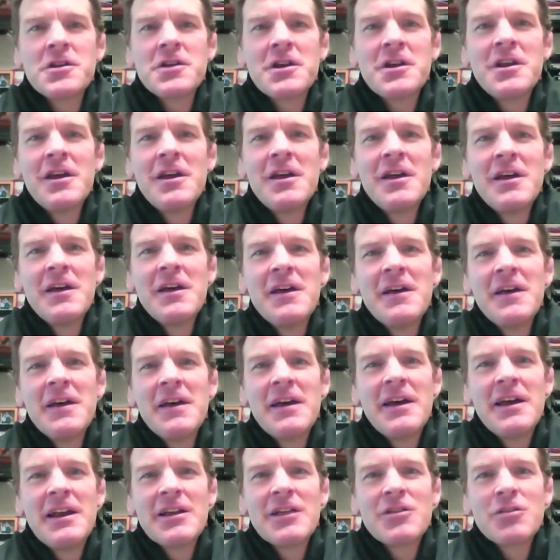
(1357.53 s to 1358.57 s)
And
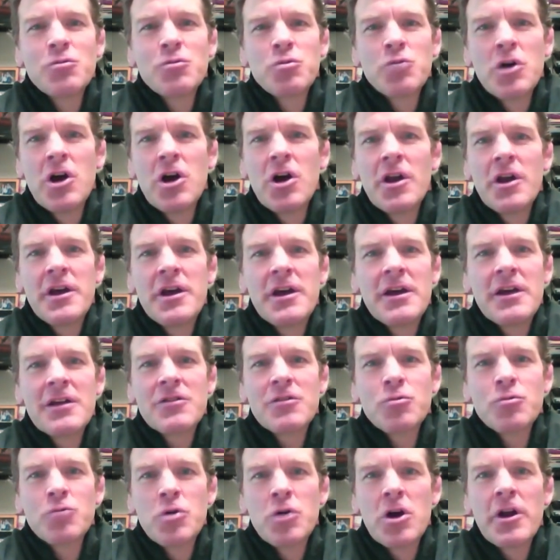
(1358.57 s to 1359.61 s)
it's really
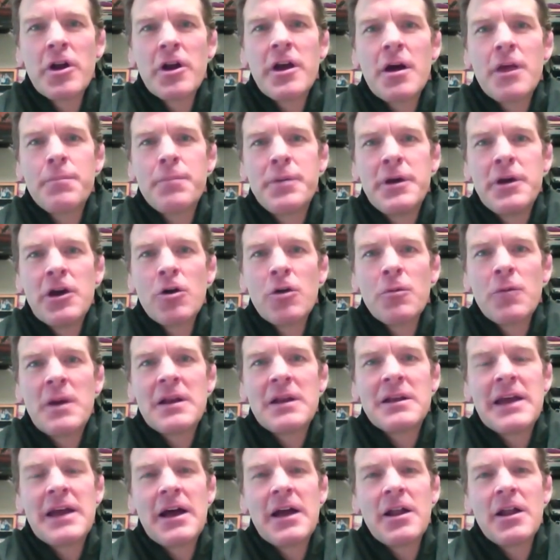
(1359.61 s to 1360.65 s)
a pure
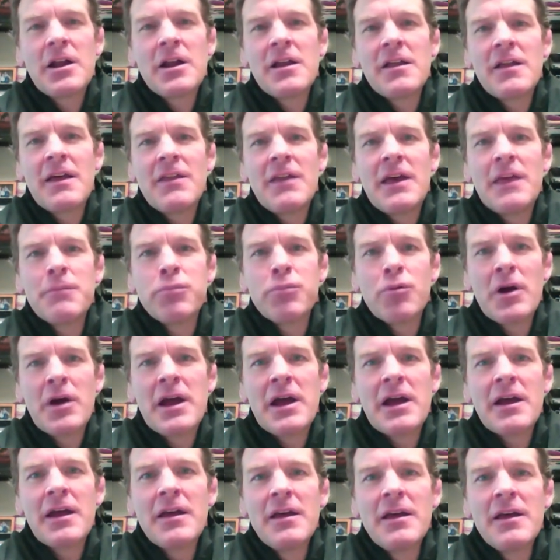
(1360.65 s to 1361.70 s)
mentality that they
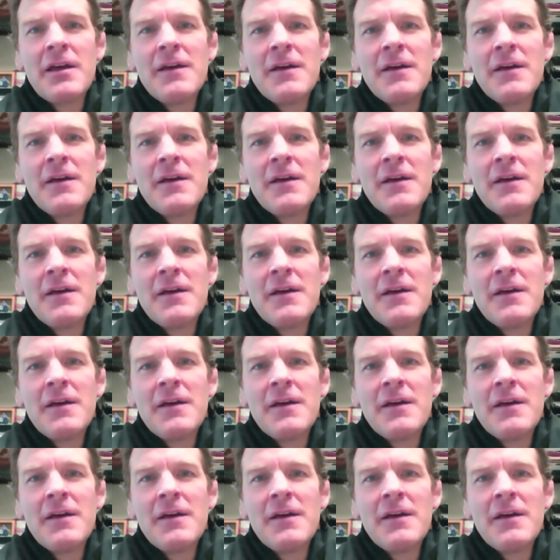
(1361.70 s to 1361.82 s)
bring